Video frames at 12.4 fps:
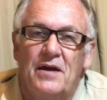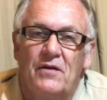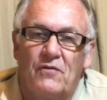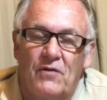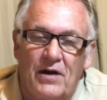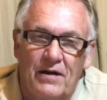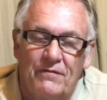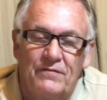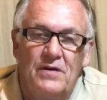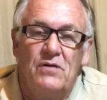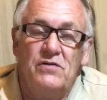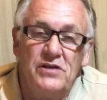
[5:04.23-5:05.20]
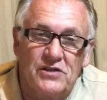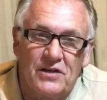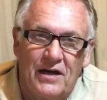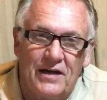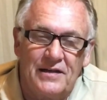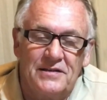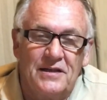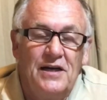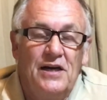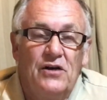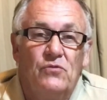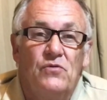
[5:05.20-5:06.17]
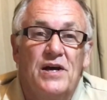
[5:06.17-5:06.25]
arrived, the rich guys
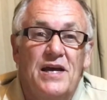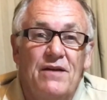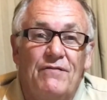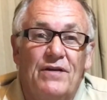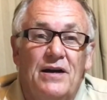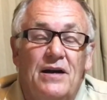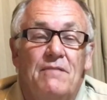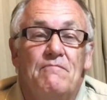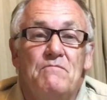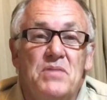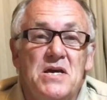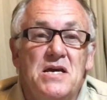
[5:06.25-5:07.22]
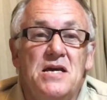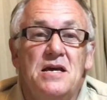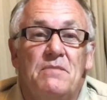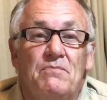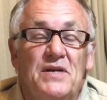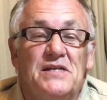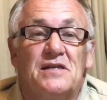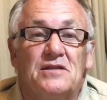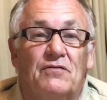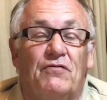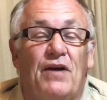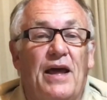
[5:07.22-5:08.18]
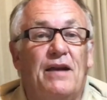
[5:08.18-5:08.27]
were given big pieces of
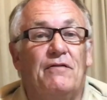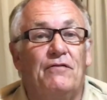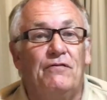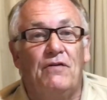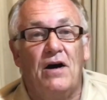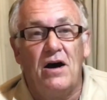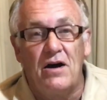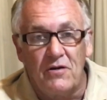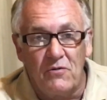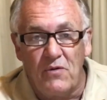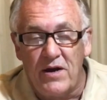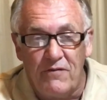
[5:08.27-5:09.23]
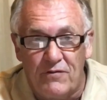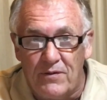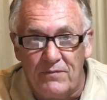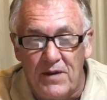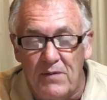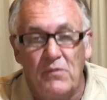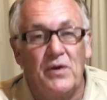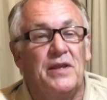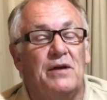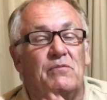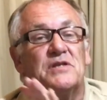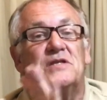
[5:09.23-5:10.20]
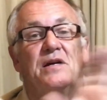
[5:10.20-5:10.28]
land far away from them where there
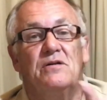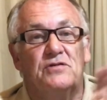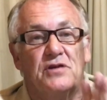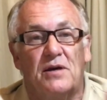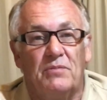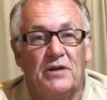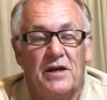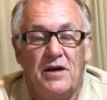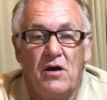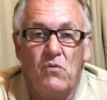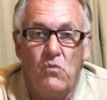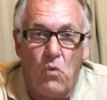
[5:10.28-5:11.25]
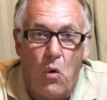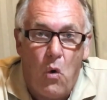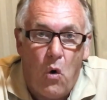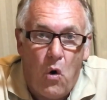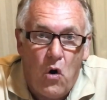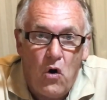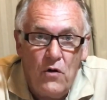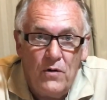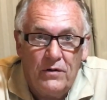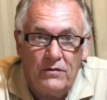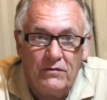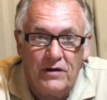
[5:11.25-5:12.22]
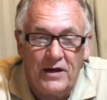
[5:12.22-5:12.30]
was no trouble and no war,
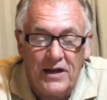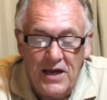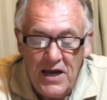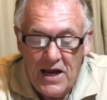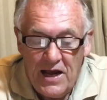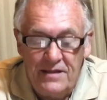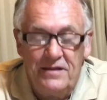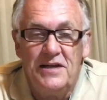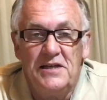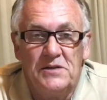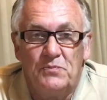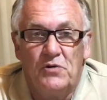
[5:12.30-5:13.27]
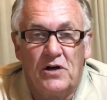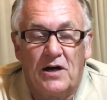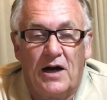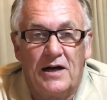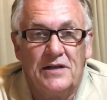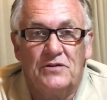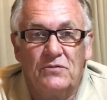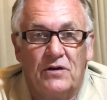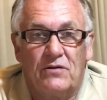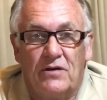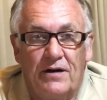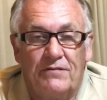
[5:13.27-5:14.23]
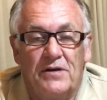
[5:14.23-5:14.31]
right? And these poor guys who
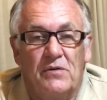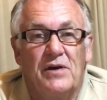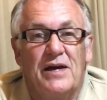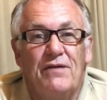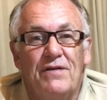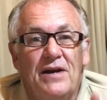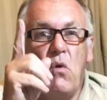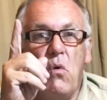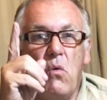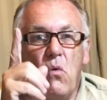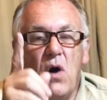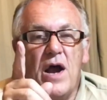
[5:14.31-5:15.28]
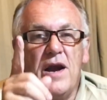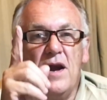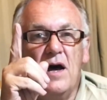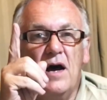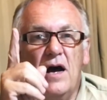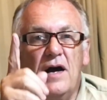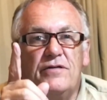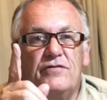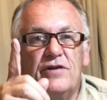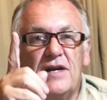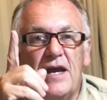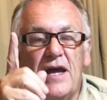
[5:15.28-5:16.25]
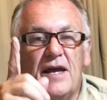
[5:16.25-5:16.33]
arrived here were given
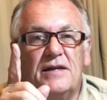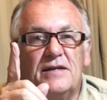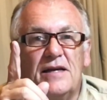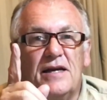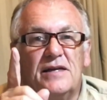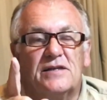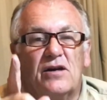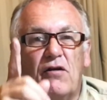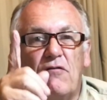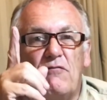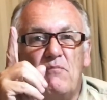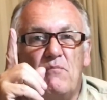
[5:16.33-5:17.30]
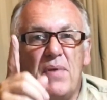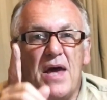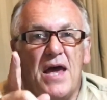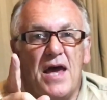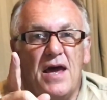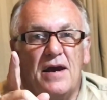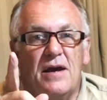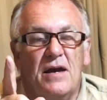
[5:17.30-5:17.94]
100 hectares of bare,